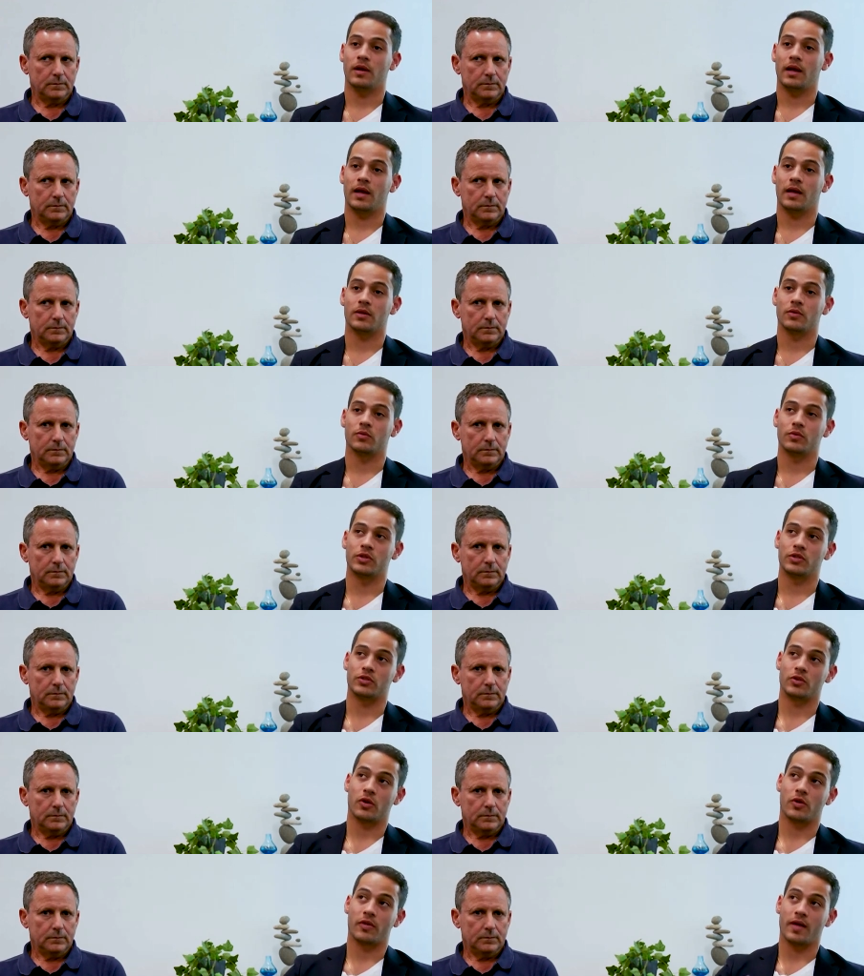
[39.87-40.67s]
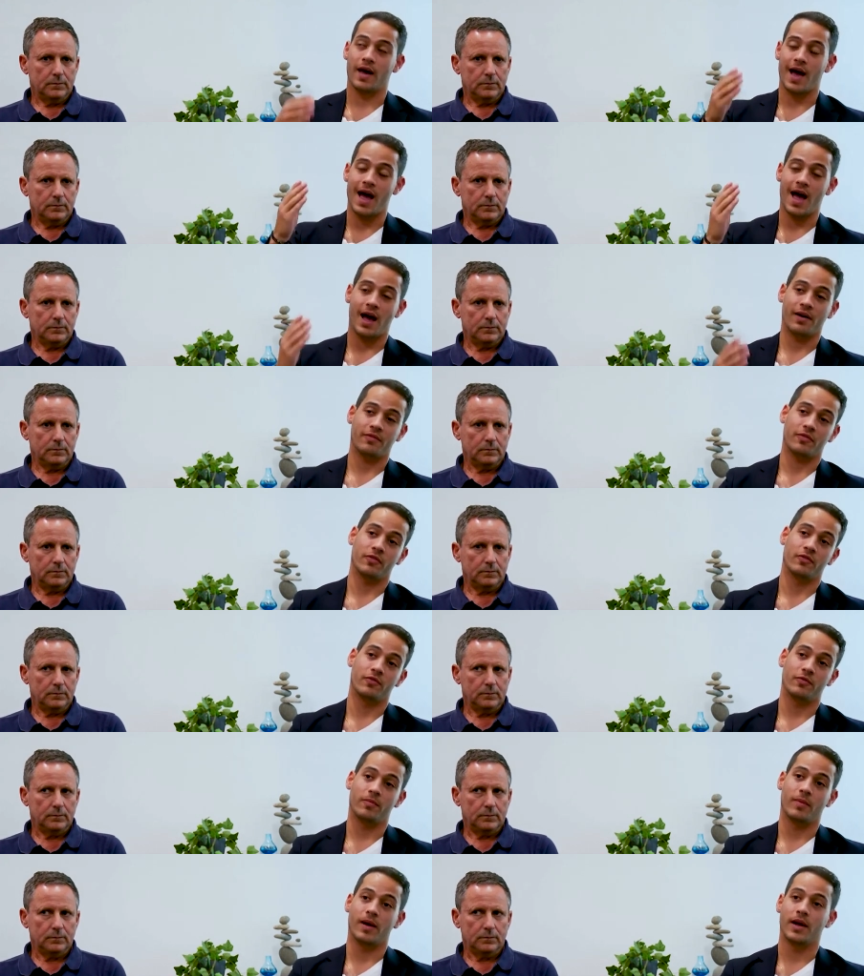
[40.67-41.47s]
Speaker 1: and we saw that half
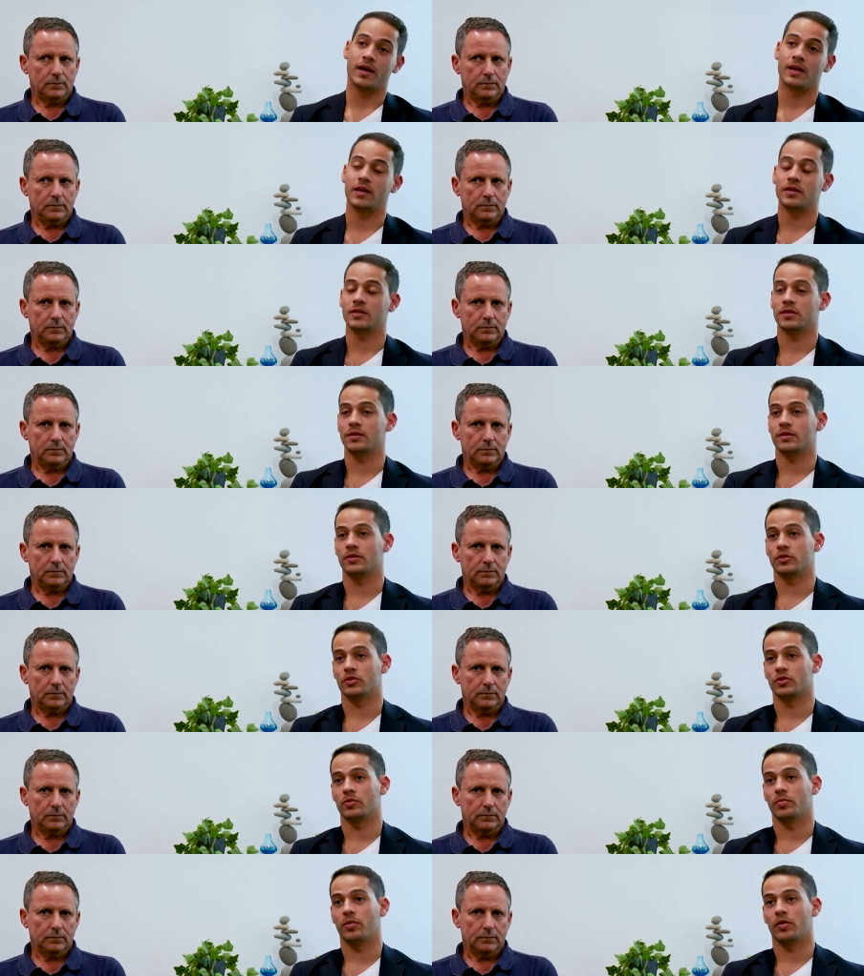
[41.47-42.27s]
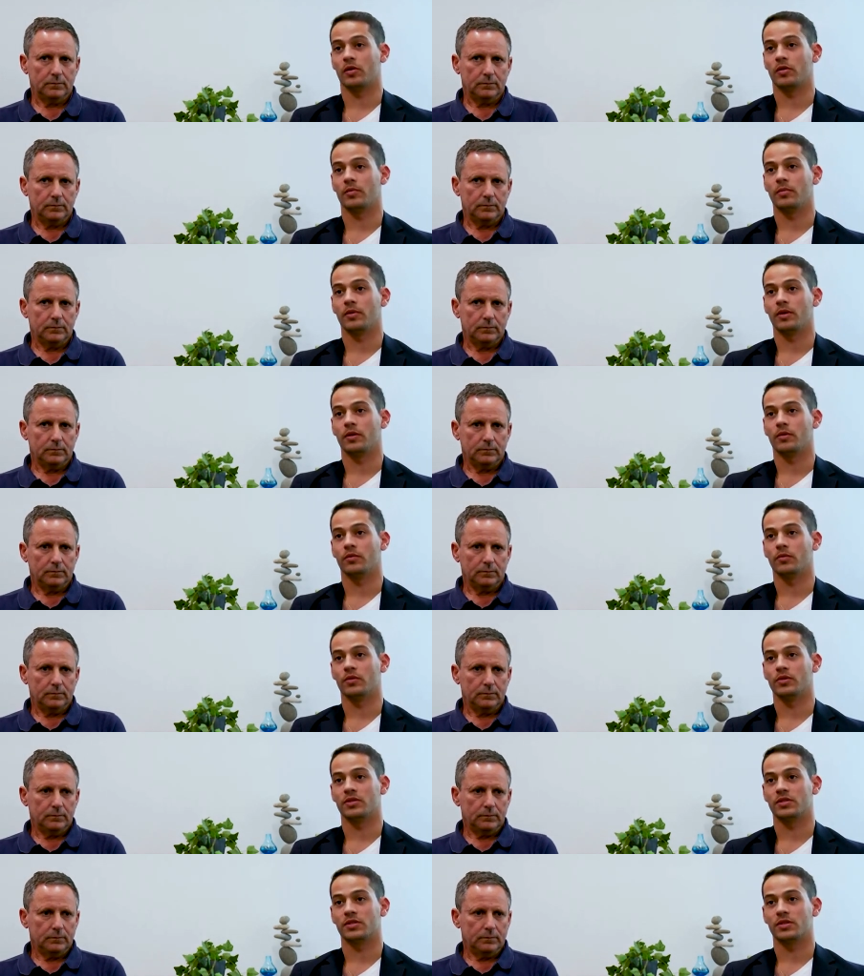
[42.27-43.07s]
of my sister's apartment
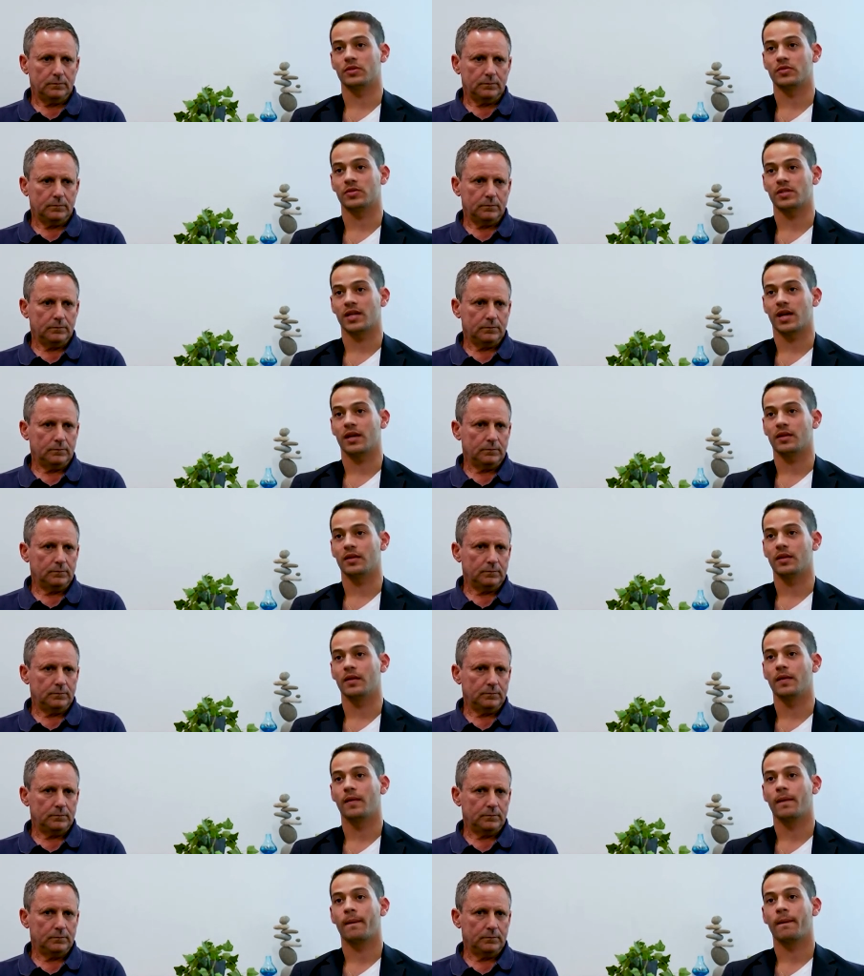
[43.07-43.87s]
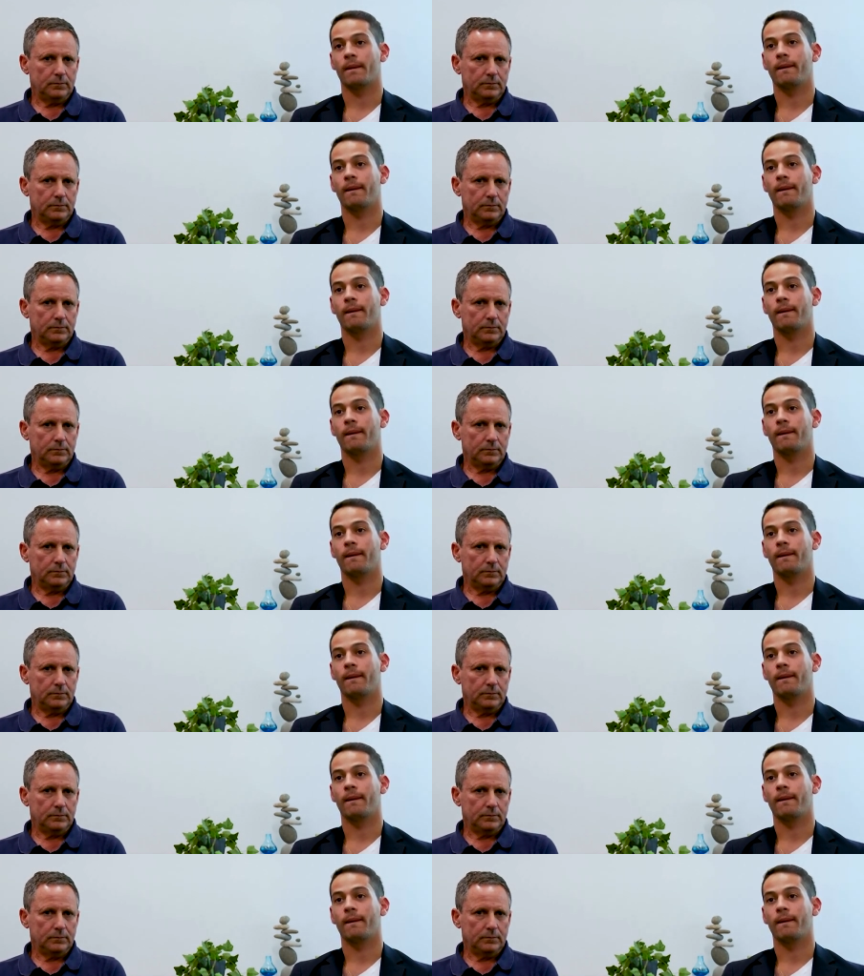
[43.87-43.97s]
was still standing.